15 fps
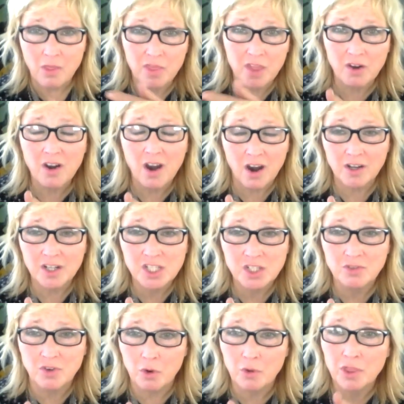Their hearts
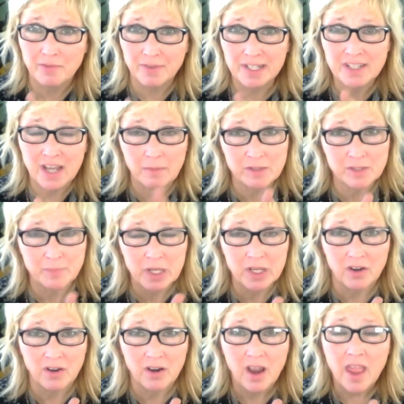grow 3 times
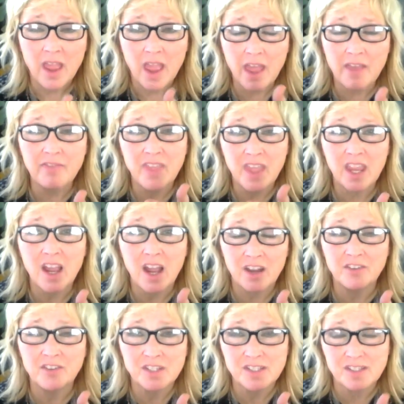bigger, and they
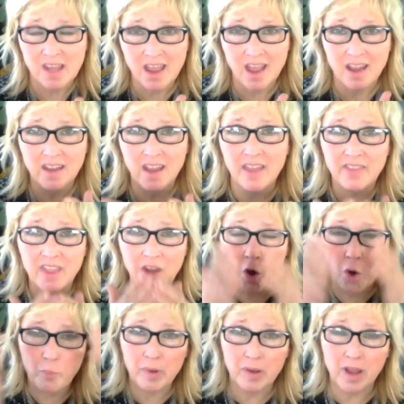understand, and they
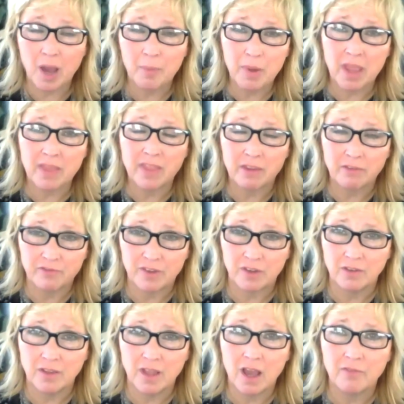open up, and they
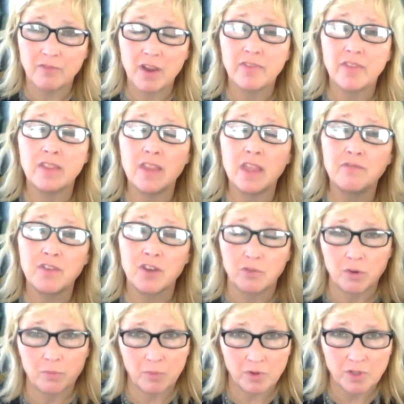feel love, and then they feel
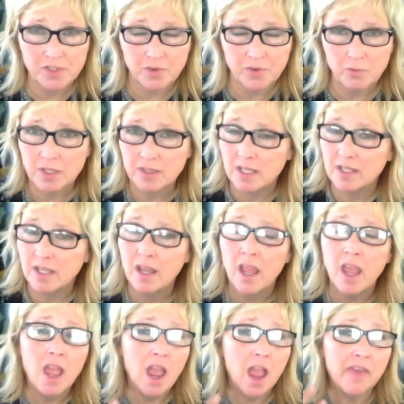remorse for what they did,
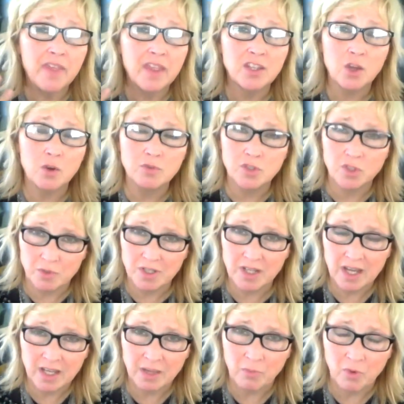and they don't do it
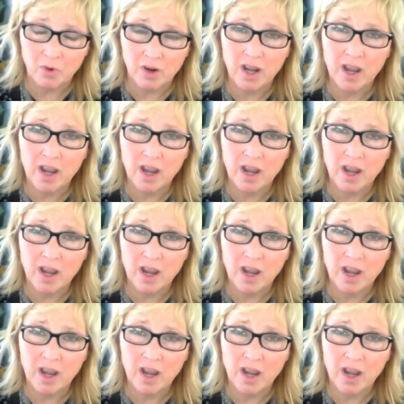anymore.